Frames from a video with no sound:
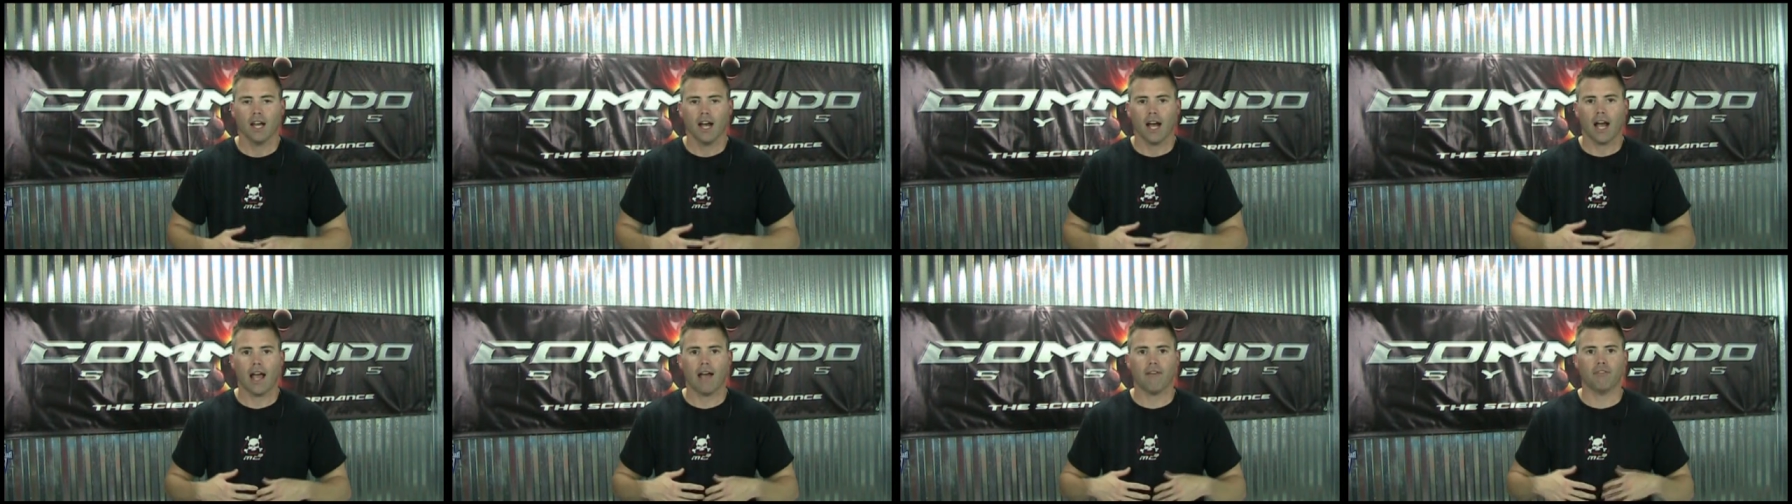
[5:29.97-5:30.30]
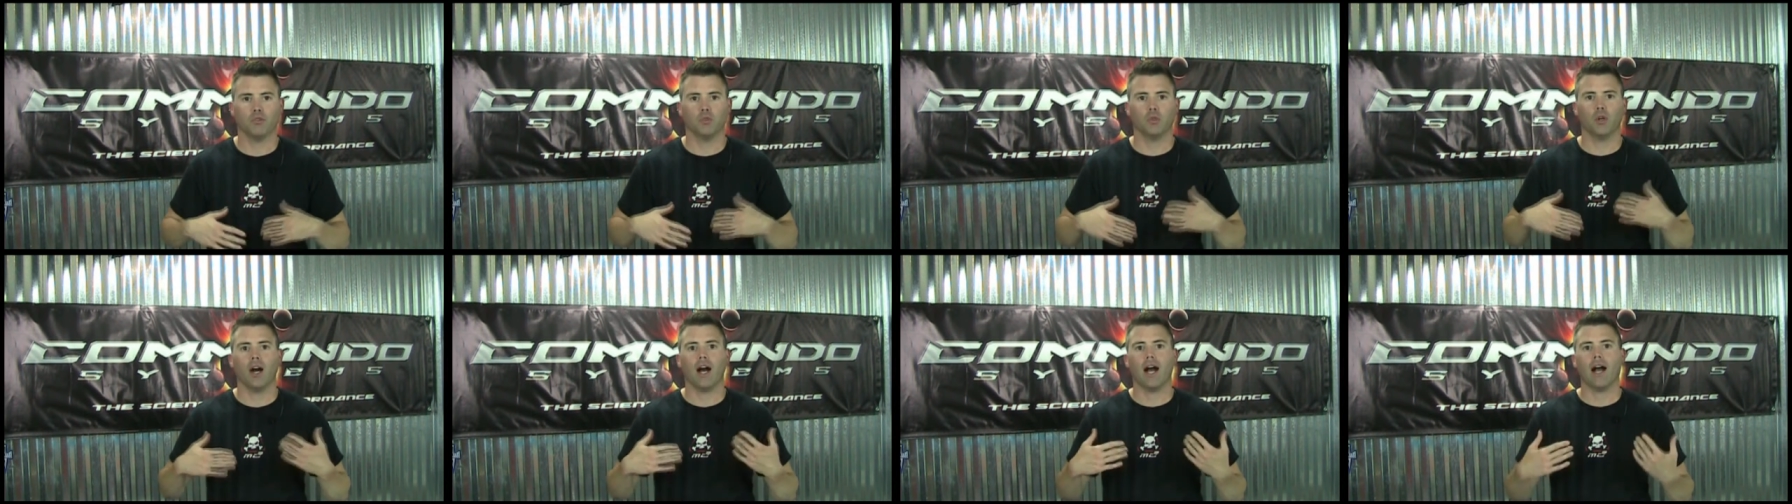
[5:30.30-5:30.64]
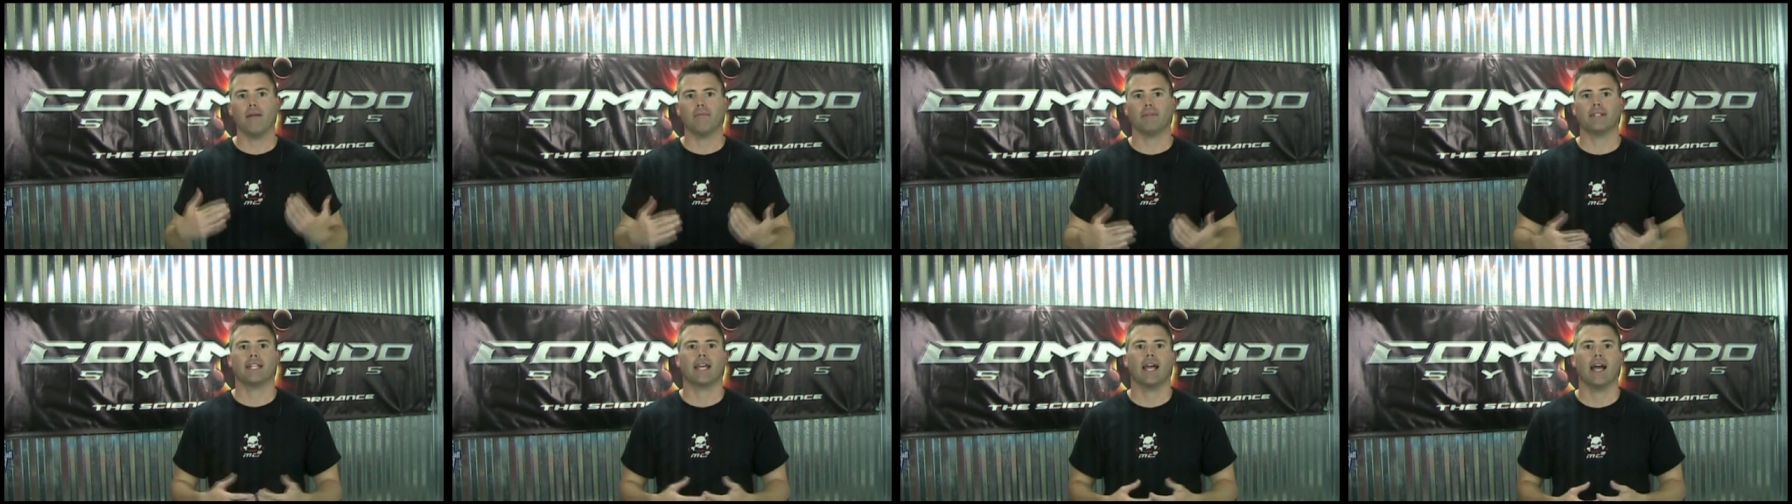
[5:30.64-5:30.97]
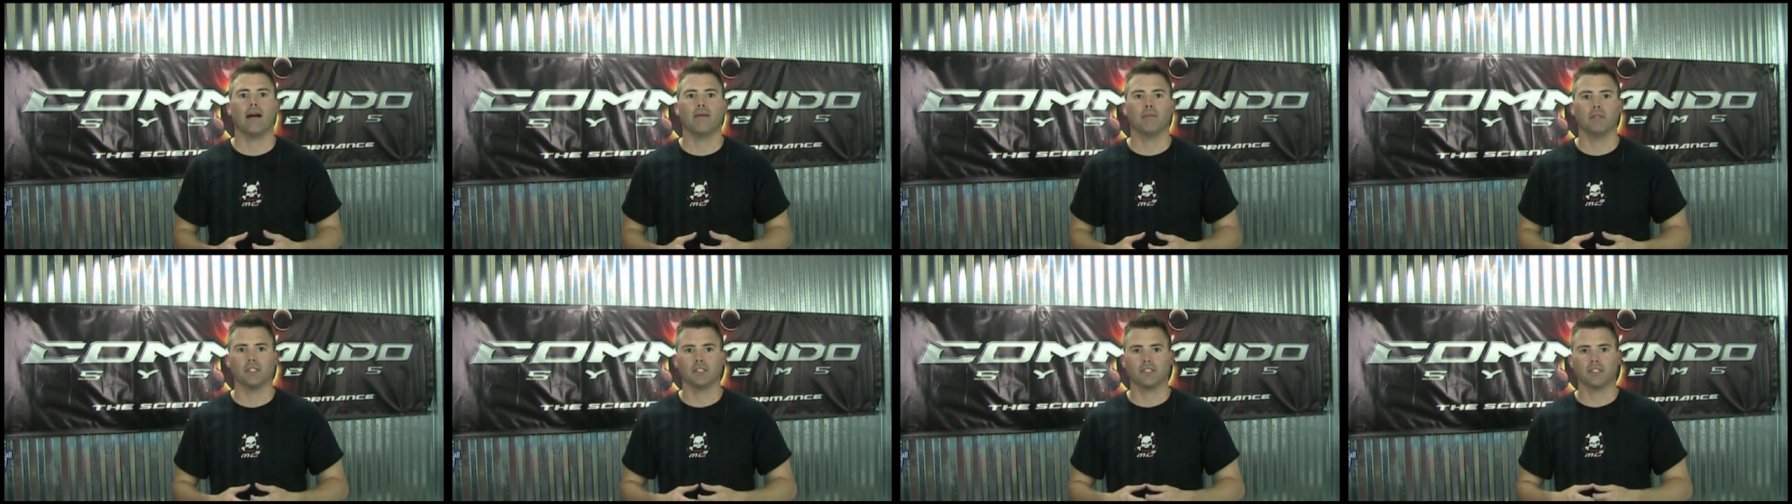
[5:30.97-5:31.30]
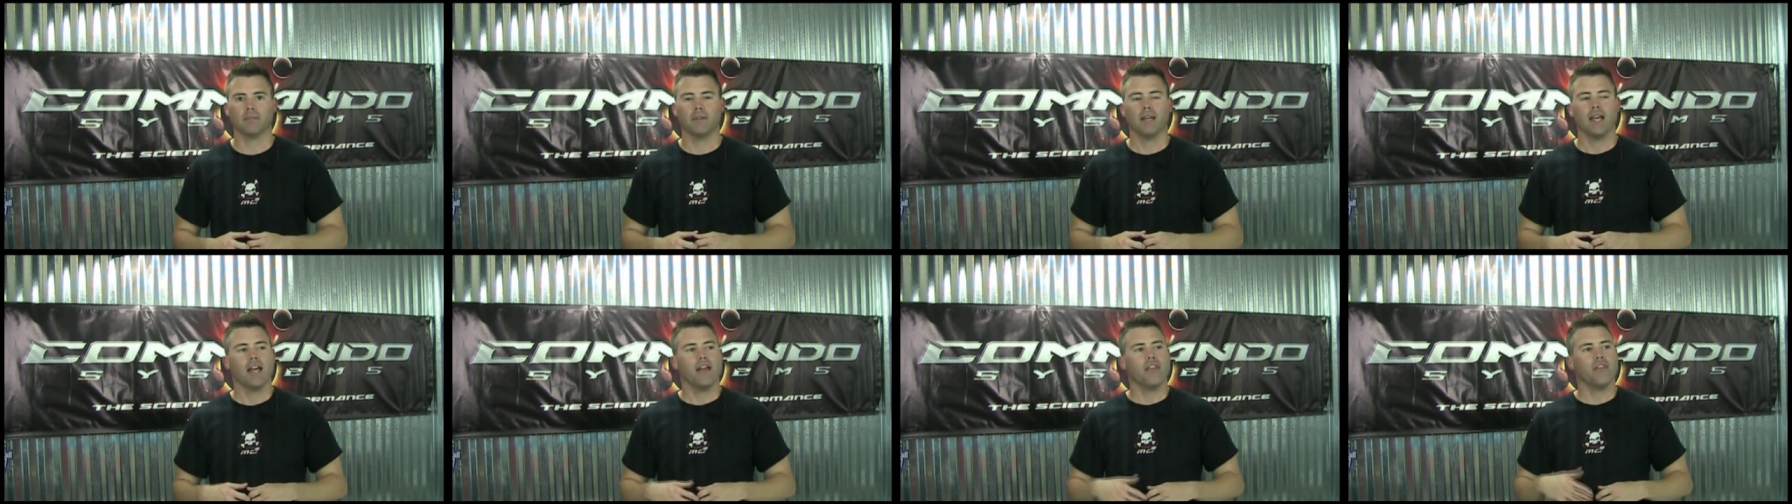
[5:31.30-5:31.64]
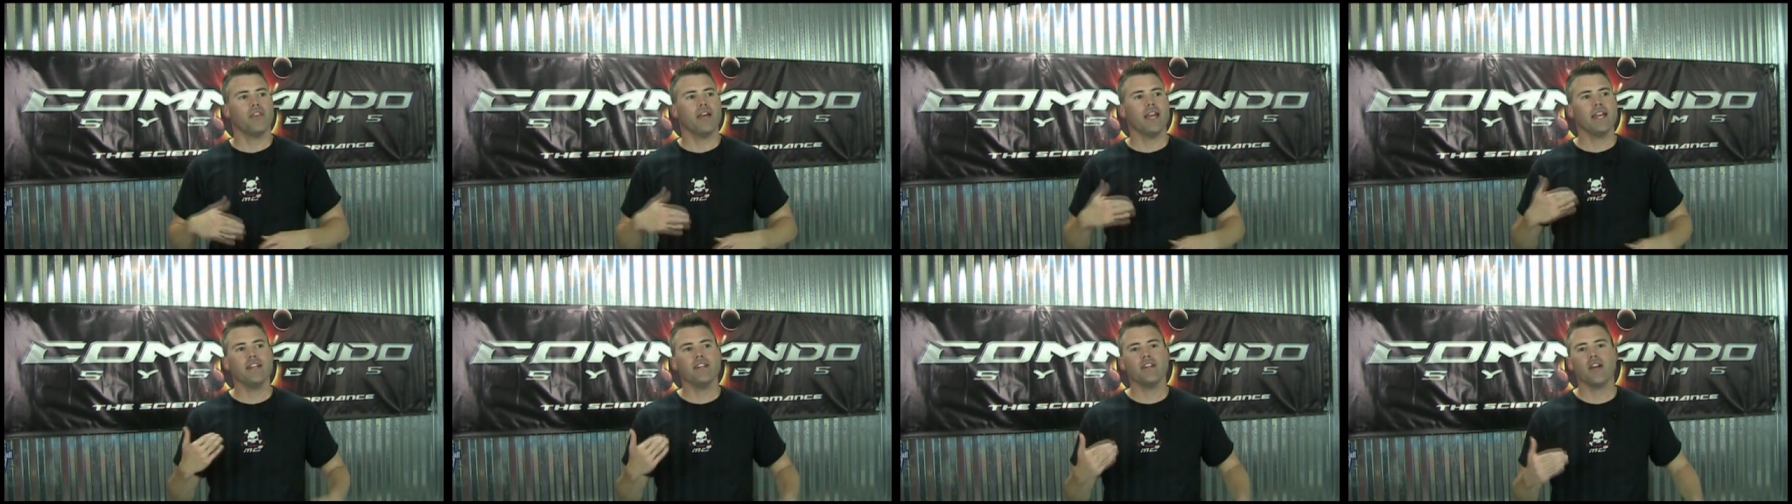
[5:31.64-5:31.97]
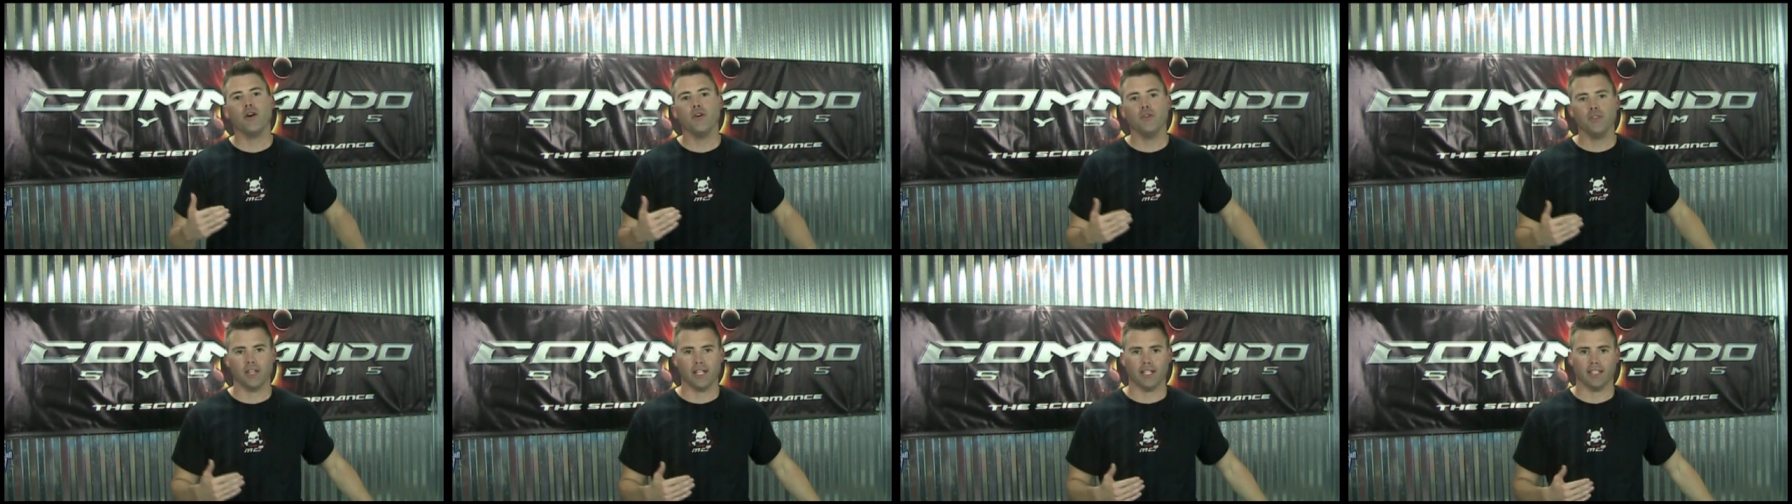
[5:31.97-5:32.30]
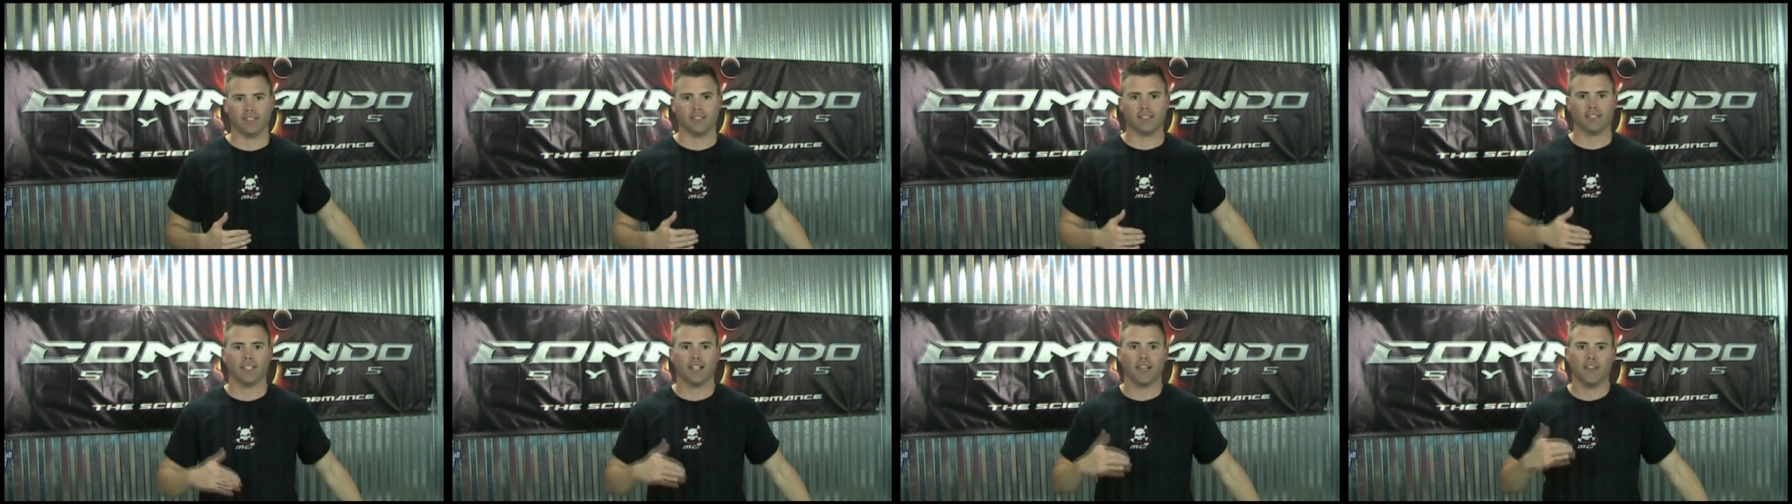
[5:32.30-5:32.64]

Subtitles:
I have a real high metabolism, they know this,